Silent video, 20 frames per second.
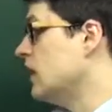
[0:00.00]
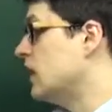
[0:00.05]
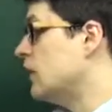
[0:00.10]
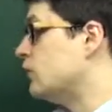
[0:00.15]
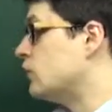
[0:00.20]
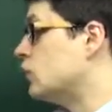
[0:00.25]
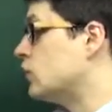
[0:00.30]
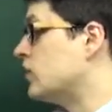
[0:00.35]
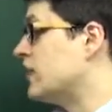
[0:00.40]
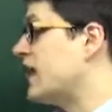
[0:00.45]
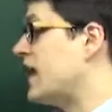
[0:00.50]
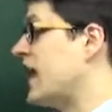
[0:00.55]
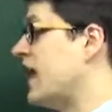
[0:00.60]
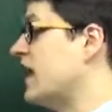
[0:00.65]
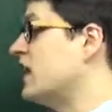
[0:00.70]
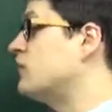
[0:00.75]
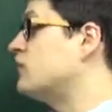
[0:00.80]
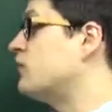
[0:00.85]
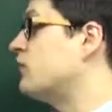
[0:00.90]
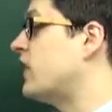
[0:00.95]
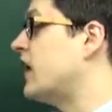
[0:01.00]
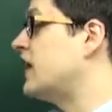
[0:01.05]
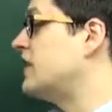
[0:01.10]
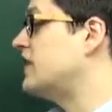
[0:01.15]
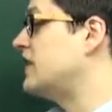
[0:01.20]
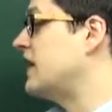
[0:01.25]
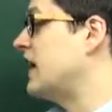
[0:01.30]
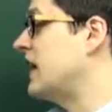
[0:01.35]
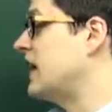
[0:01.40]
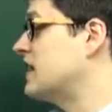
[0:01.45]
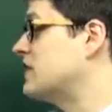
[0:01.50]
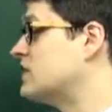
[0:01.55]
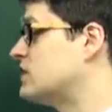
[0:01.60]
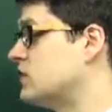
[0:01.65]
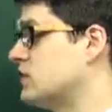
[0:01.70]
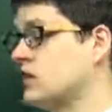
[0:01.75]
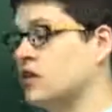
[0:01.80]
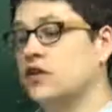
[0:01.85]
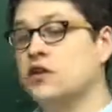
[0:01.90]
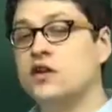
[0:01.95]
If you can't find the
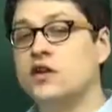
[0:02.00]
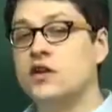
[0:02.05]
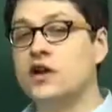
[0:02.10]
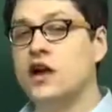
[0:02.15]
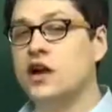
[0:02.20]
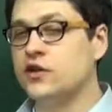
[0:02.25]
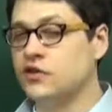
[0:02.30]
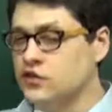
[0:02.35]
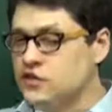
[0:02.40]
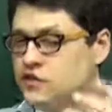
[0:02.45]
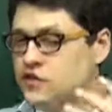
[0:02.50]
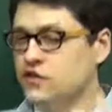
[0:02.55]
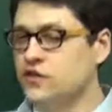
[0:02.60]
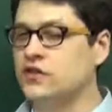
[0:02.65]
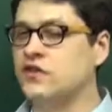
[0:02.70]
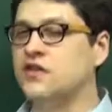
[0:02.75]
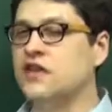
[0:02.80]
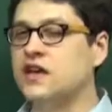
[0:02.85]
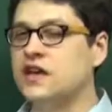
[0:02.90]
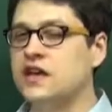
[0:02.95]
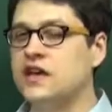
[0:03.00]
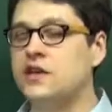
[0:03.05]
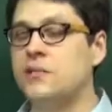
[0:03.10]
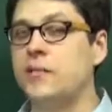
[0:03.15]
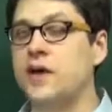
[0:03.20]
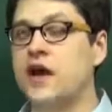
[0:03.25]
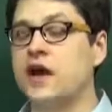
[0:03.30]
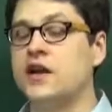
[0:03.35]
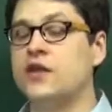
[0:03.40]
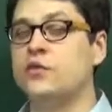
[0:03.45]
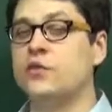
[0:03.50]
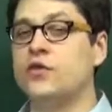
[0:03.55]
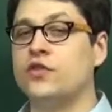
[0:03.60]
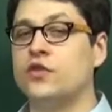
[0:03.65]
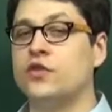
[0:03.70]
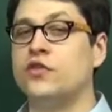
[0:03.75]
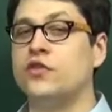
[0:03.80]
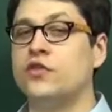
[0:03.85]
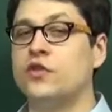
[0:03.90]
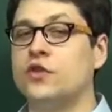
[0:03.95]
answer and you're still thinking about it
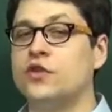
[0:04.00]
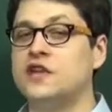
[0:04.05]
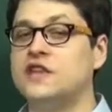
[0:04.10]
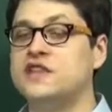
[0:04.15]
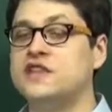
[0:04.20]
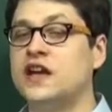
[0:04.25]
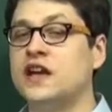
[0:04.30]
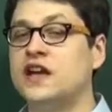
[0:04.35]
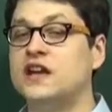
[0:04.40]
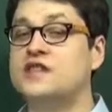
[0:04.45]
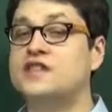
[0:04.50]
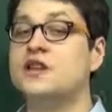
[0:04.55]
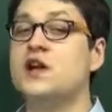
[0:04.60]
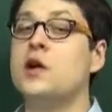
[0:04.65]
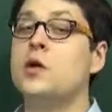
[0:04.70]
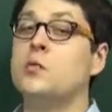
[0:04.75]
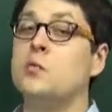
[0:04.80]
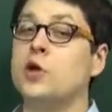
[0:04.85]
within 30 seconds,